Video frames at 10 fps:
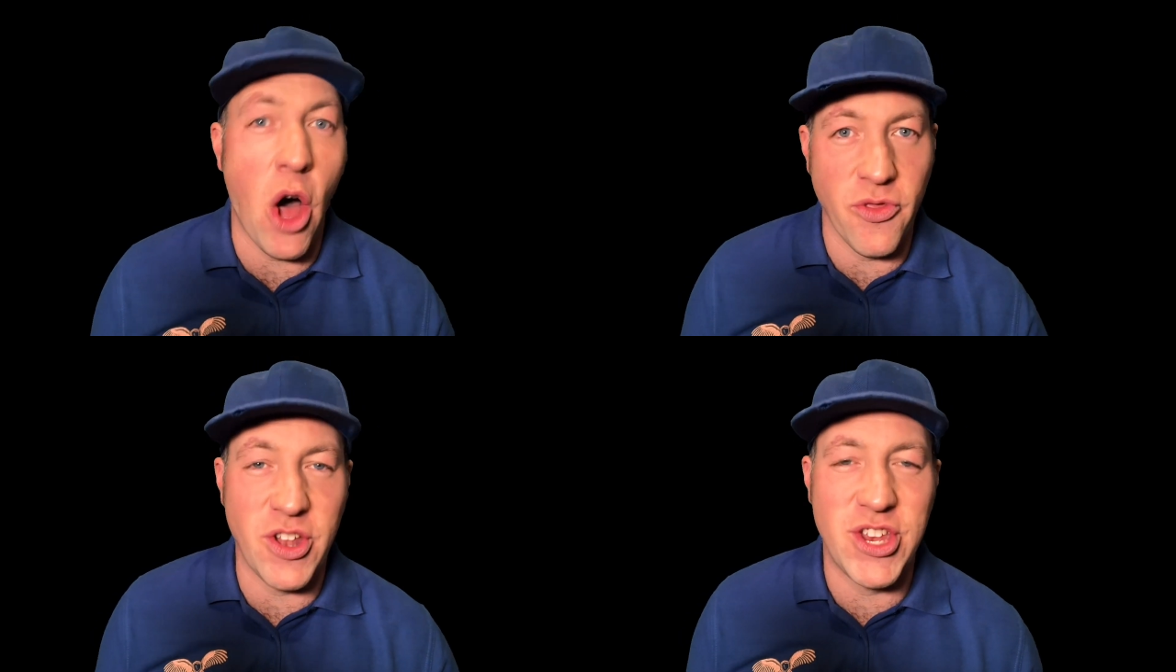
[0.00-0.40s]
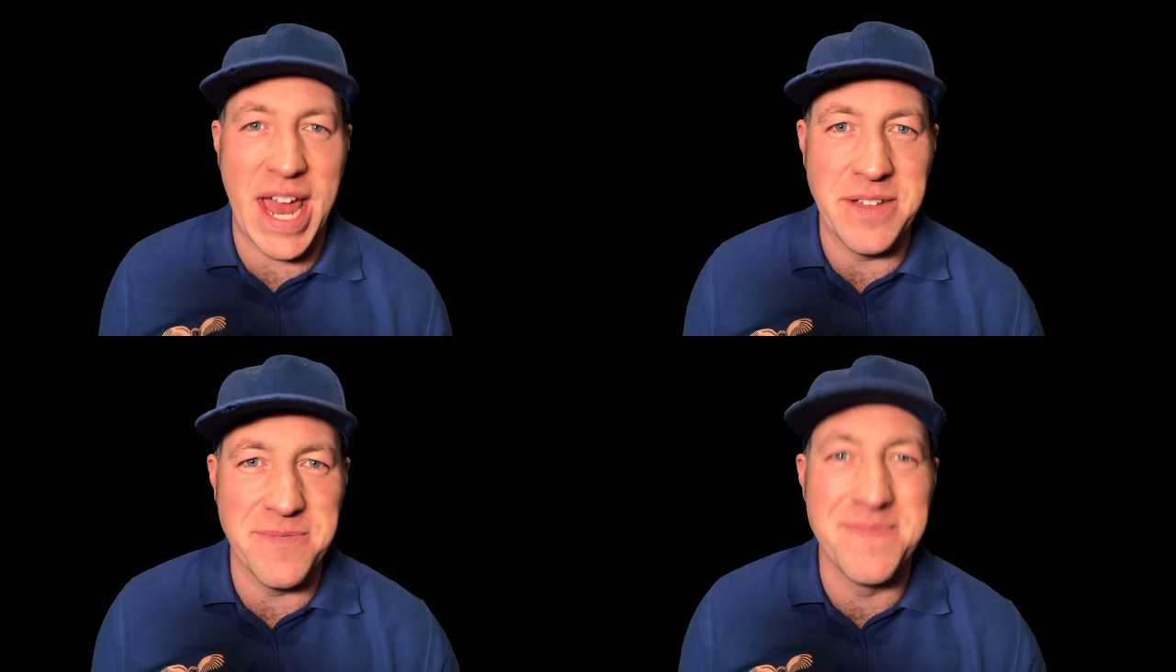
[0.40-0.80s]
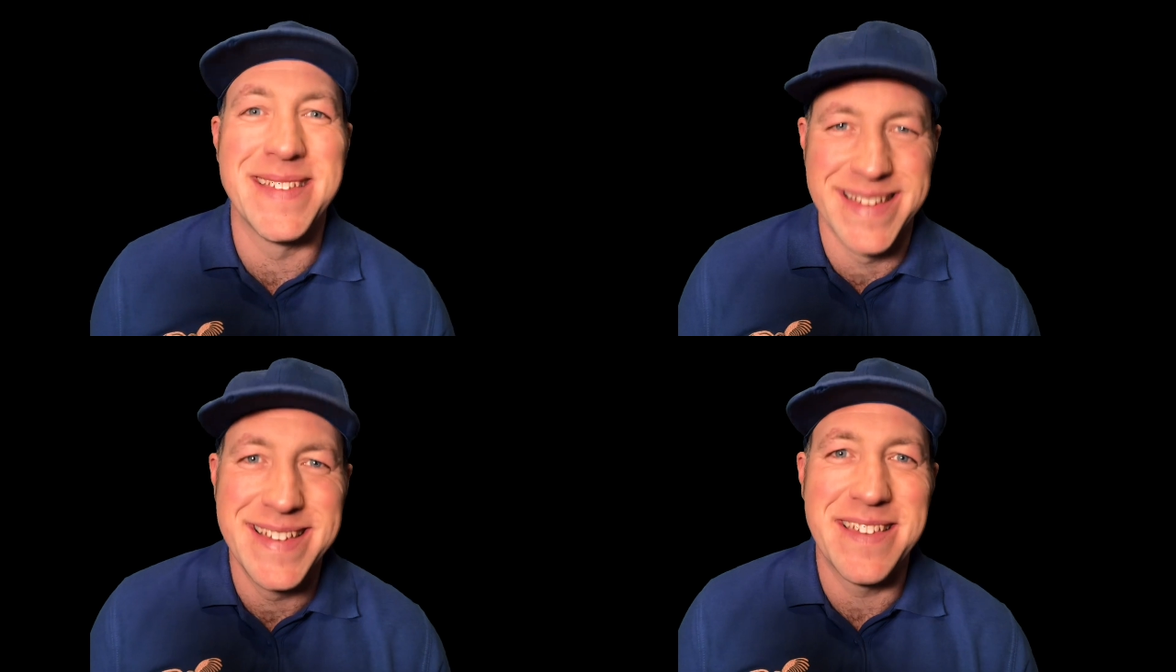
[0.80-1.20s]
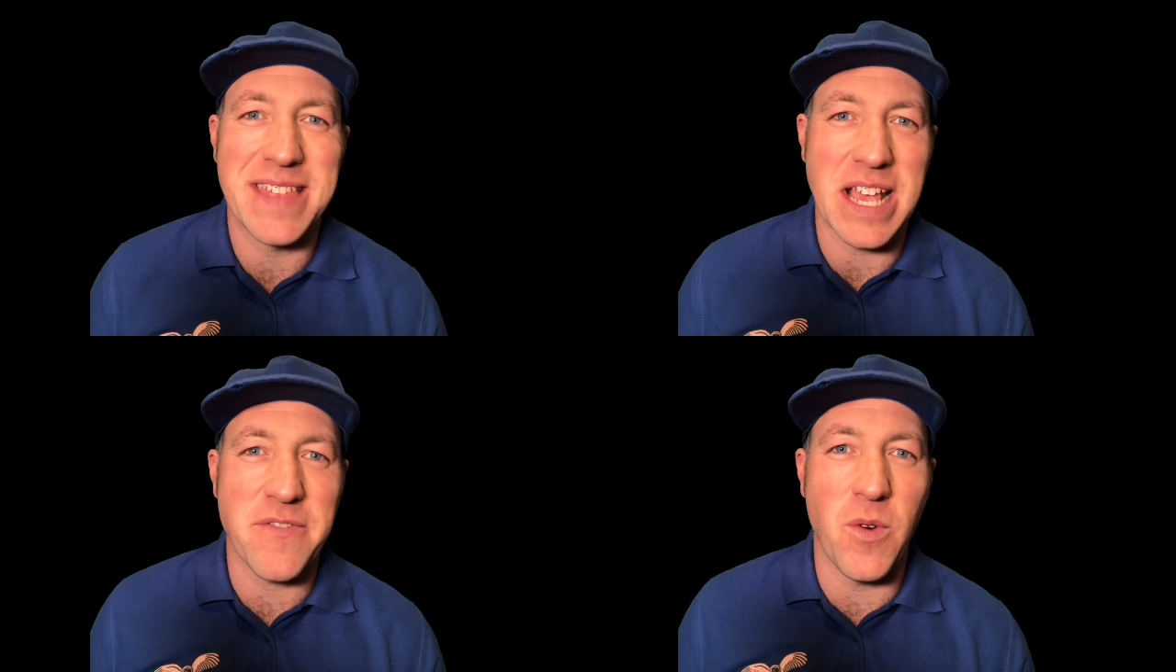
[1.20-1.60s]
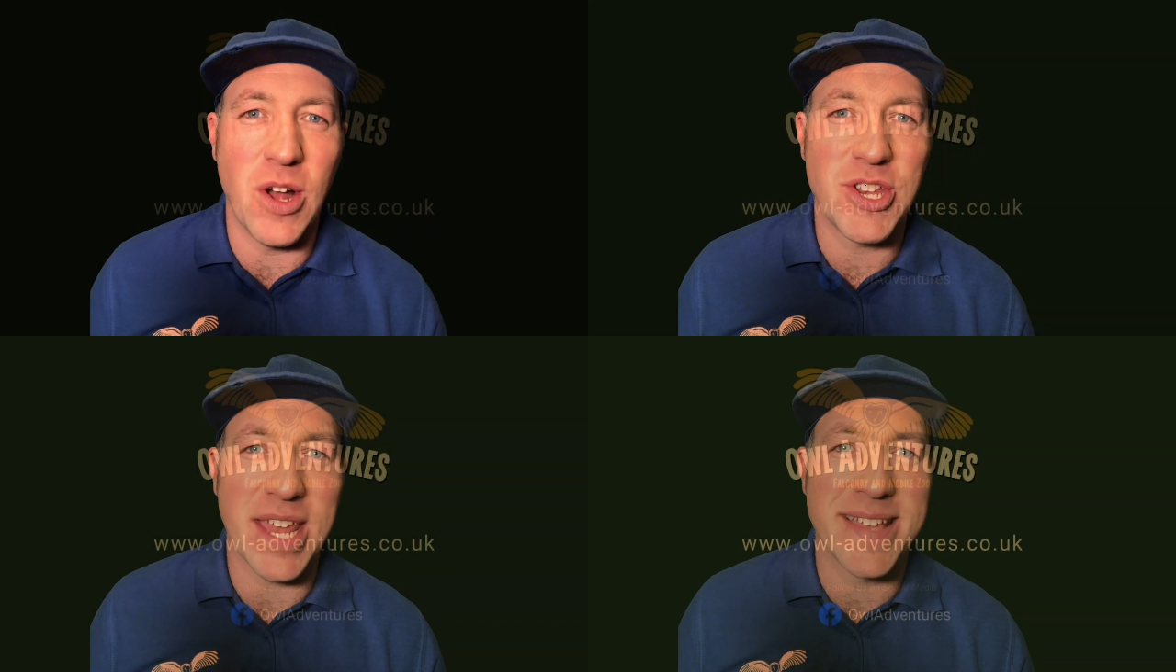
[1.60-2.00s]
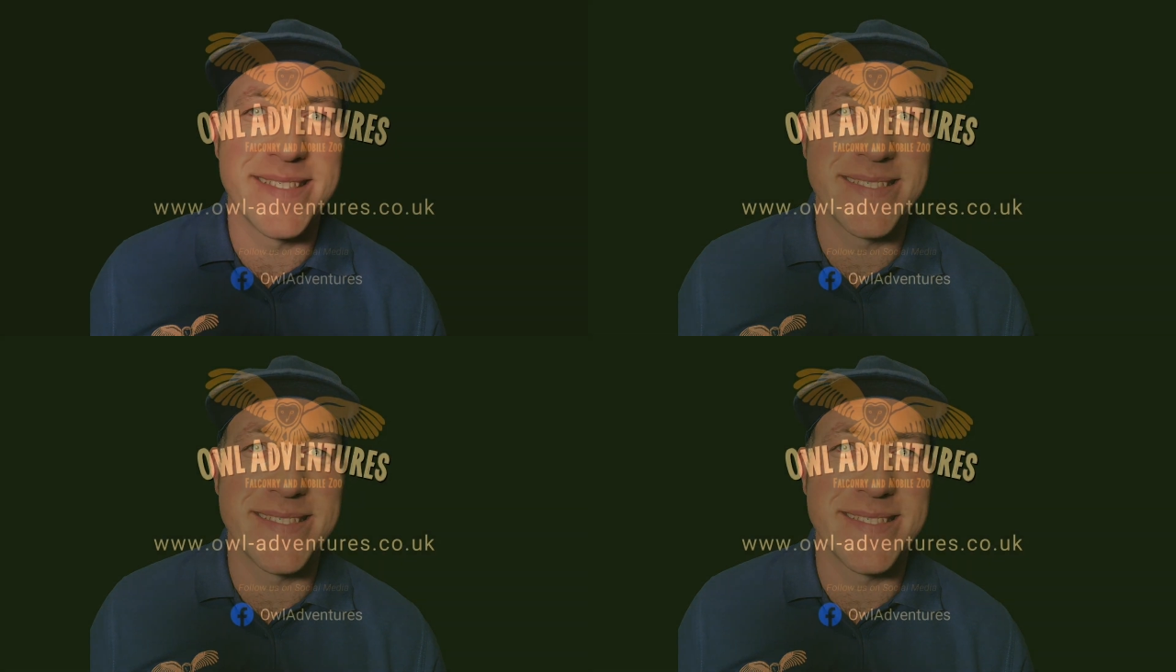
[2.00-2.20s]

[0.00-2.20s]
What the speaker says: on the channel. Thanks for watching.